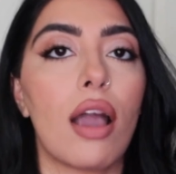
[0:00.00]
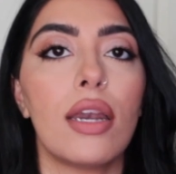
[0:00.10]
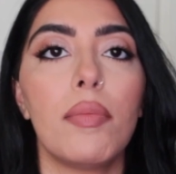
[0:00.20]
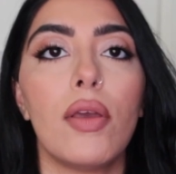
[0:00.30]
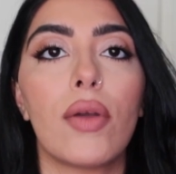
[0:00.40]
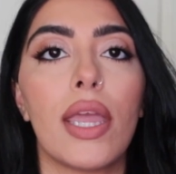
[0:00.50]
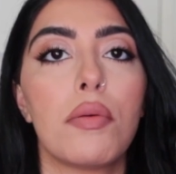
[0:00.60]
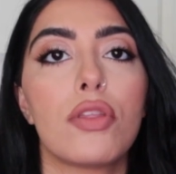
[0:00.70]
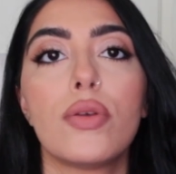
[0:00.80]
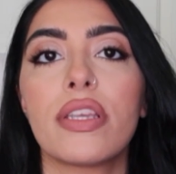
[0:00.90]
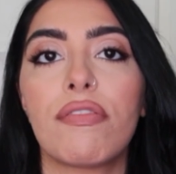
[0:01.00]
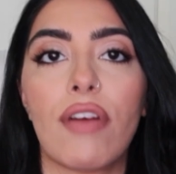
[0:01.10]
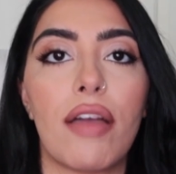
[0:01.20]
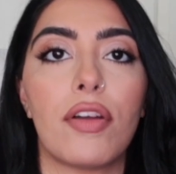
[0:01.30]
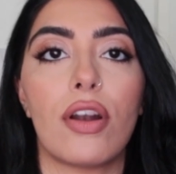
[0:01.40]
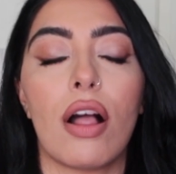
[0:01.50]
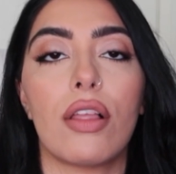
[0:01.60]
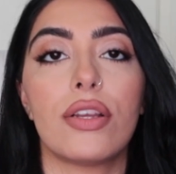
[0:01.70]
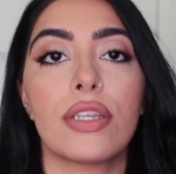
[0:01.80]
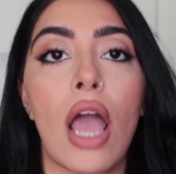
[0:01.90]
going to be okay with losing
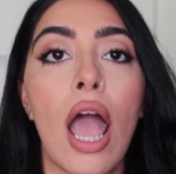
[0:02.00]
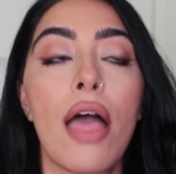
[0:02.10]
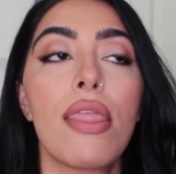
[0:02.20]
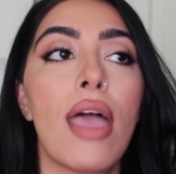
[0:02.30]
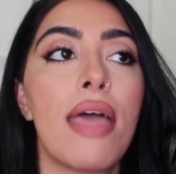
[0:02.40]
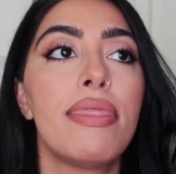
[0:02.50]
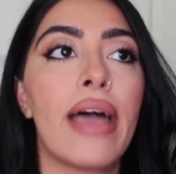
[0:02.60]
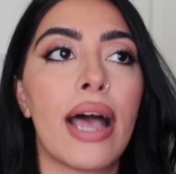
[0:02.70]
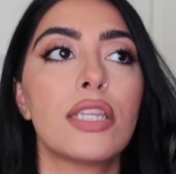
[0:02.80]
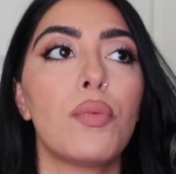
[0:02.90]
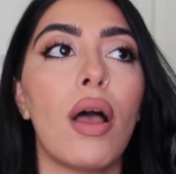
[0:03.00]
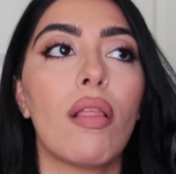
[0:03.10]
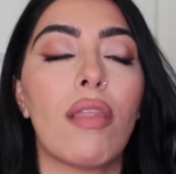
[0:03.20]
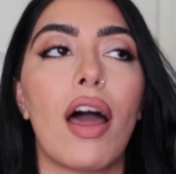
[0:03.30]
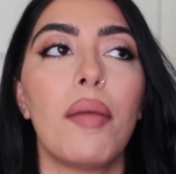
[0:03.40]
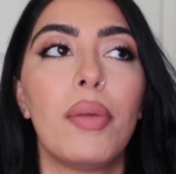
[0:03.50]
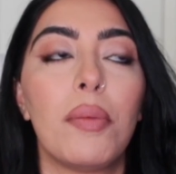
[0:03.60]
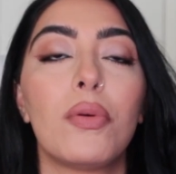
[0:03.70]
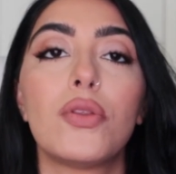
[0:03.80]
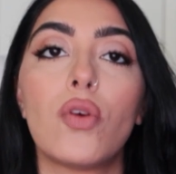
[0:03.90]
$500. And that's what a lot of
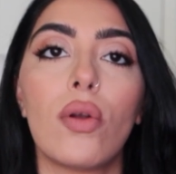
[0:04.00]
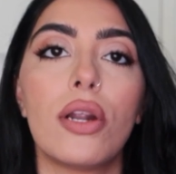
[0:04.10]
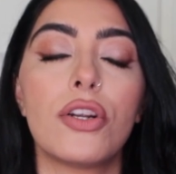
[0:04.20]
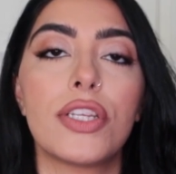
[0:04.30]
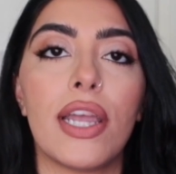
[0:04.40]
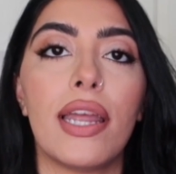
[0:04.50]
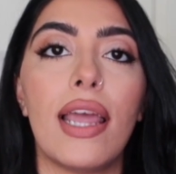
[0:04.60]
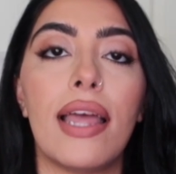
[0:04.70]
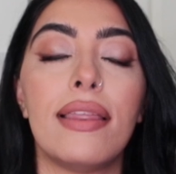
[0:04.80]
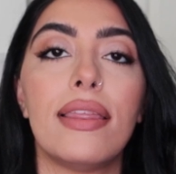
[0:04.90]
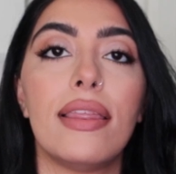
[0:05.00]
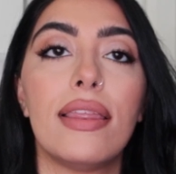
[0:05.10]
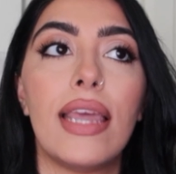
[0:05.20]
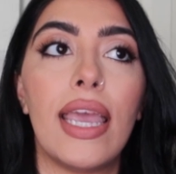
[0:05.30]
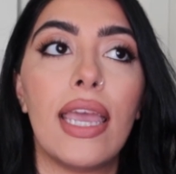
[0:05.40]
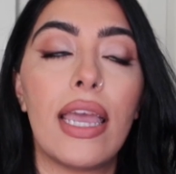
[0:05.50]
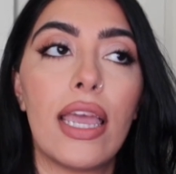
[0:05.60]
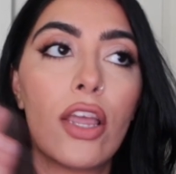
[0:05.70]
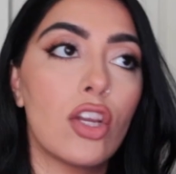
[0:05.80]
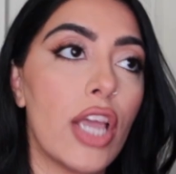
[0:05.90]
people don't understand, and they
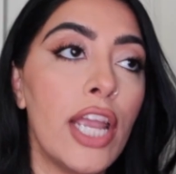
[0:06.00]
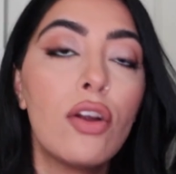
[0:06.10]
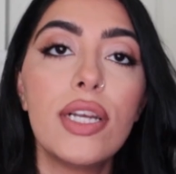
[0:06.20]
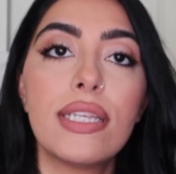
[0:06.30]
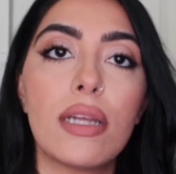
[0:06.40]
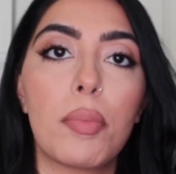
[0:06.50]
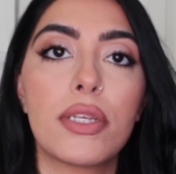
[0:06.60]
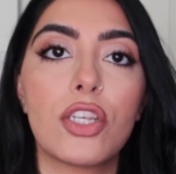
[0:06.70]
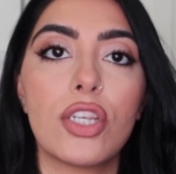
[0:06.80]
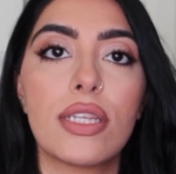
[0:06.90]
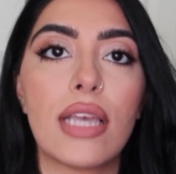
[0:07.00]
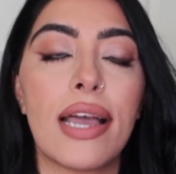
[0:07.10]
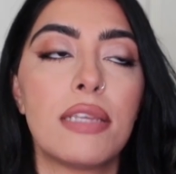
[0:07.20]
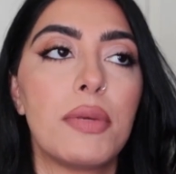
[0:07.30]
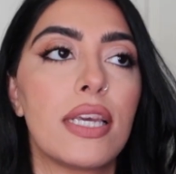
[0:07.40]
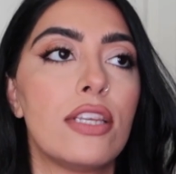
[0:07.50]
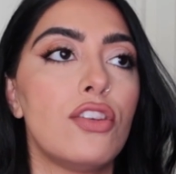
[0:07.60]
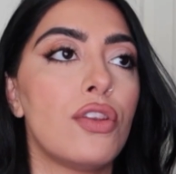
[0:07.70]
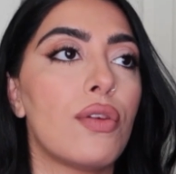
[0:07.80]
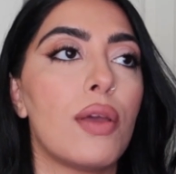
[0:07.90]
increase their position size because
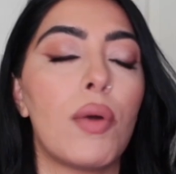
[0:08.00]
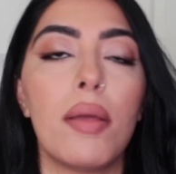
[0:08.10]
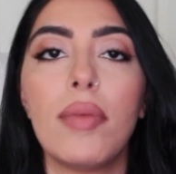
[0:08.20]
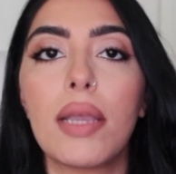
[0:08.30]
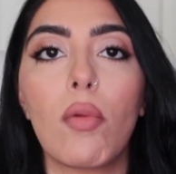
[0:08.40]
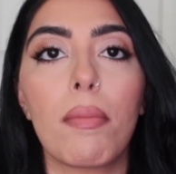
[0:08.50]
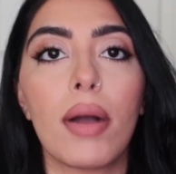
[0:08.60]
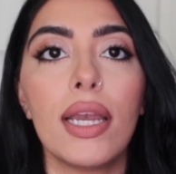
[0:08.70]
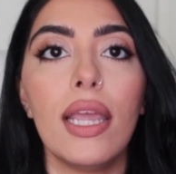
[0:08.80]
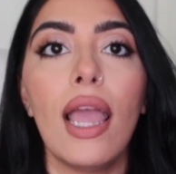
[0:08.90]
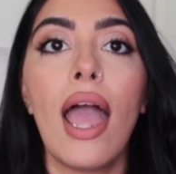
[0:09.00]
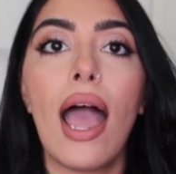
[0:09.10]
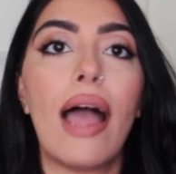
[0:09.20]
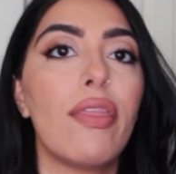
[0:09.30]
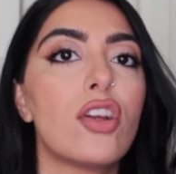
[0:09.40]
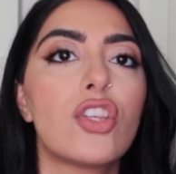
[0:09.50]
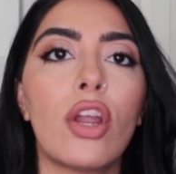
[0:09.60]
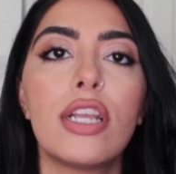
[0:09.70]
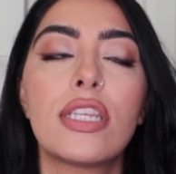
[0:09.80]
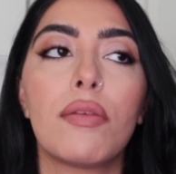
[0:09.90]
they want to make more money, and they're
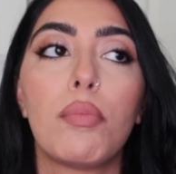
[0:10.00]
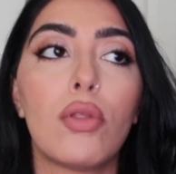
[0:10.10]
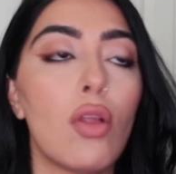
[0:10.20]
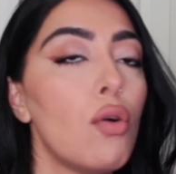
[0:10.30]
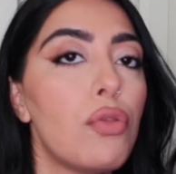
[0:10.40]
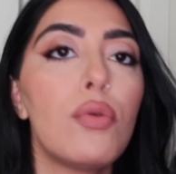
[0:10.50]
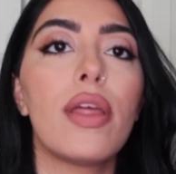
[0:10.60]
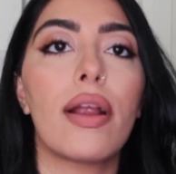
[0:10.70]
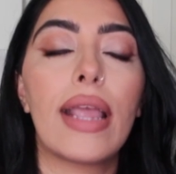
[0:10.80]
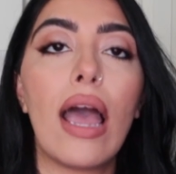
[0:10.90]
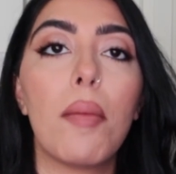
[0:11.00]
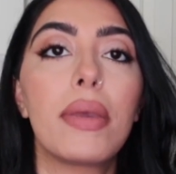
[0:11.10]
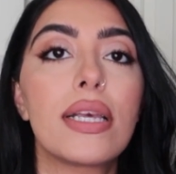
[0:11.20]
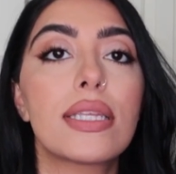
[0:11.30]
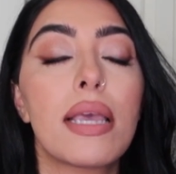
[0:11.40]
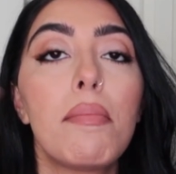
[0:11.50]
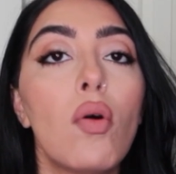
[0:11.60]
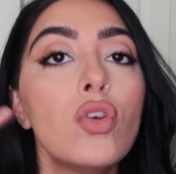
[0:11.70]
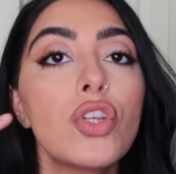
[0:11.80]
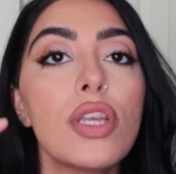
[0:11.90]
starting to blow through their account because
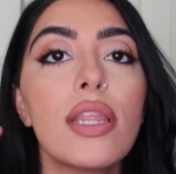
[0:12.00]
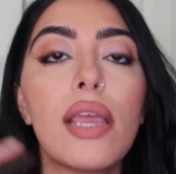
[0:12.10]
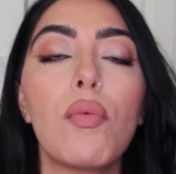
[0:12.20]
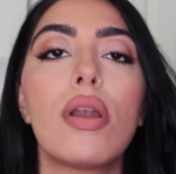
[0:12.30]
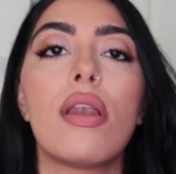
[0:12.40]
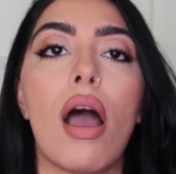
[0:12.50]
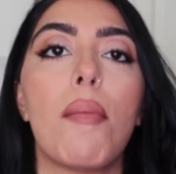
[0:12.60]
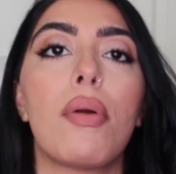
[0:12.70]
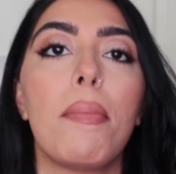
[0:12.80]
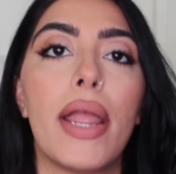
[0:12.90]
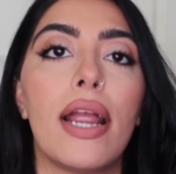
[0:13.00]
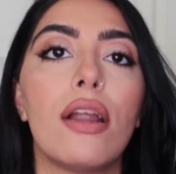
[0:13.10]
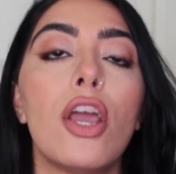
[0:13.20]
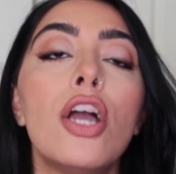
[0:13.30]
emotionally they were not prepared